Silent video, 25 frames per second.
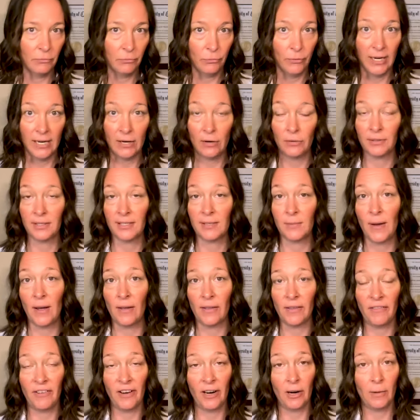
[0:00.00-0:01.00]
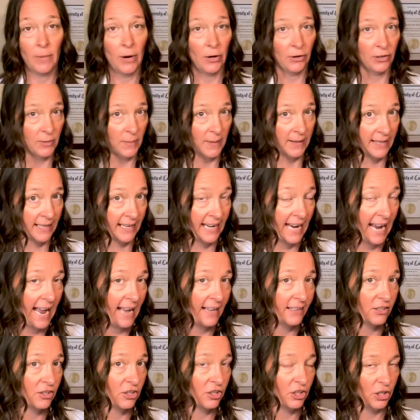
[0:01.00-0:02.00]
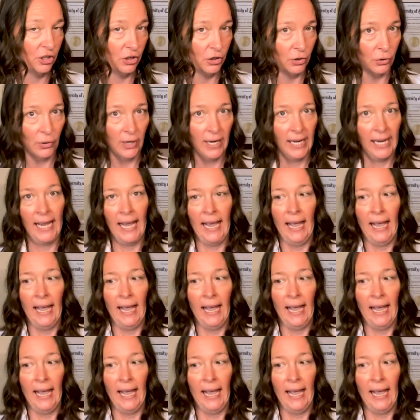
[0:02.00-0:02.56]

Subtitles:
We don't smell the pheromones, but the cats do.